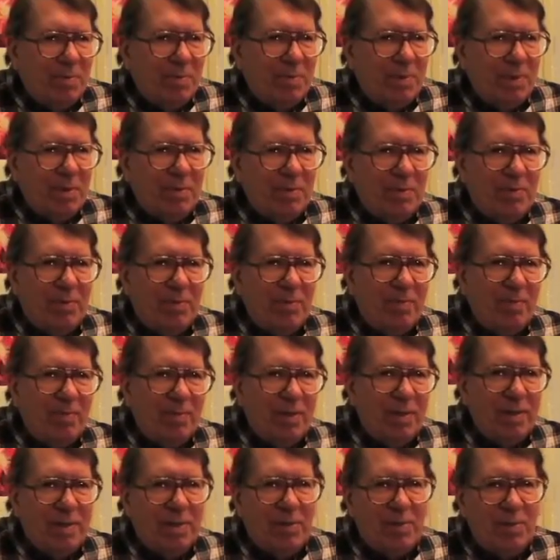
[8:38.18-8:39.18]
one of the
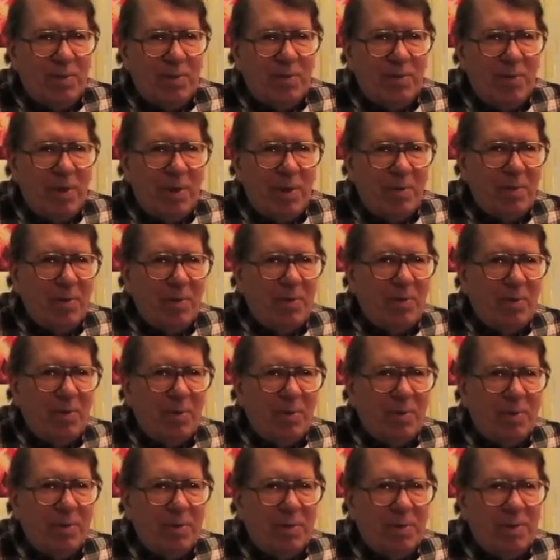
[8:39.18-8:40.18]
things he was famous
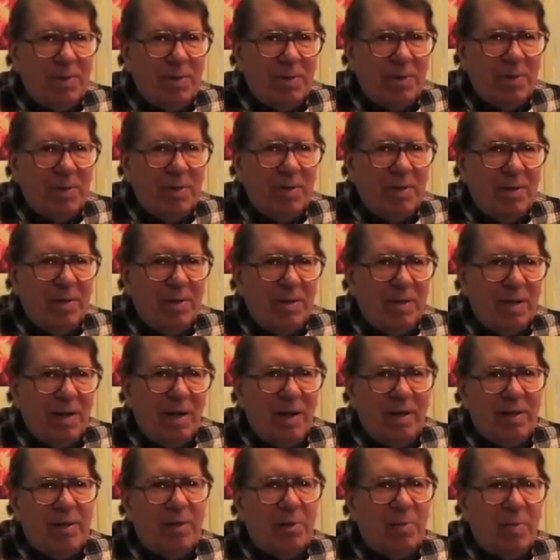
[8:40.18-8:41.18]
for was these
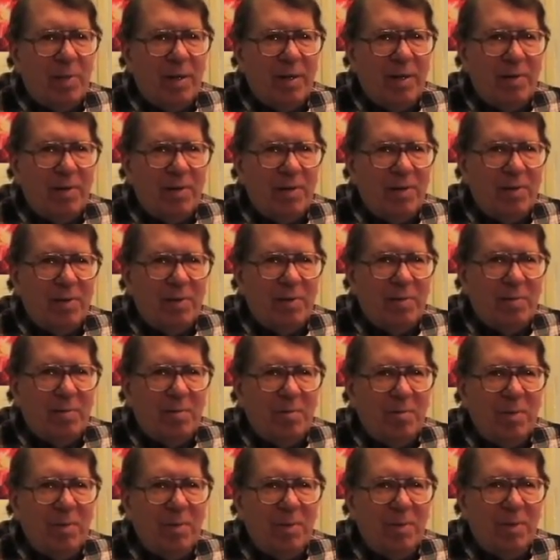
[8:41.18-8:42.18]
hot spots in
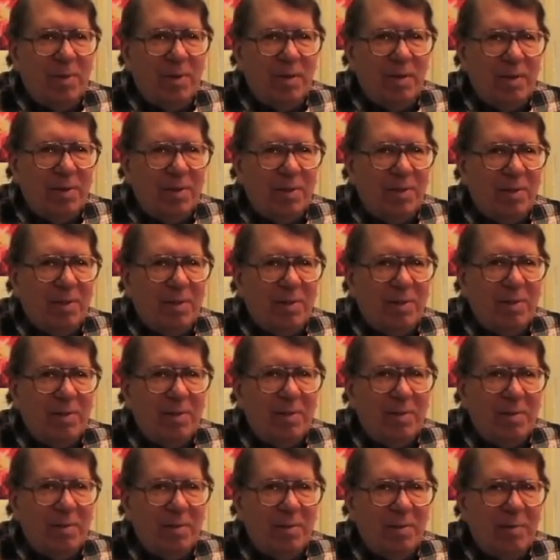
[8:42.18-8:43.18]
mutagenizing
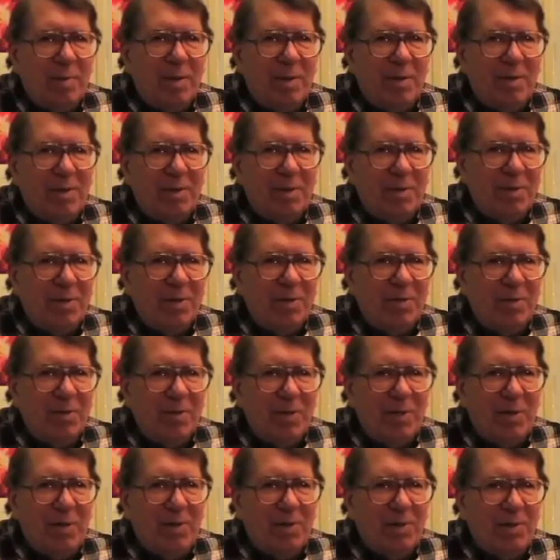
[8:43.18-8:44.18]

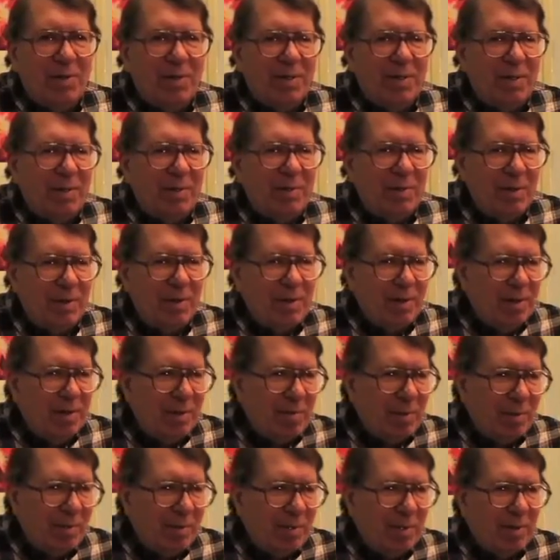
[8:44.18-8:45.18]
bacteriophage. I
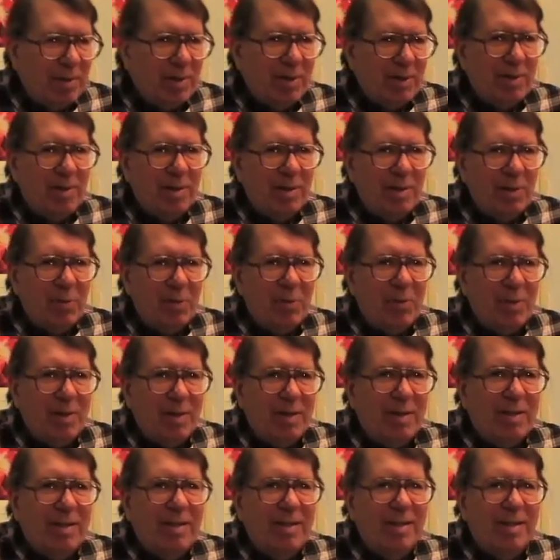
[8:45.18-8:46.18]
thought, maybe this is a hot spot.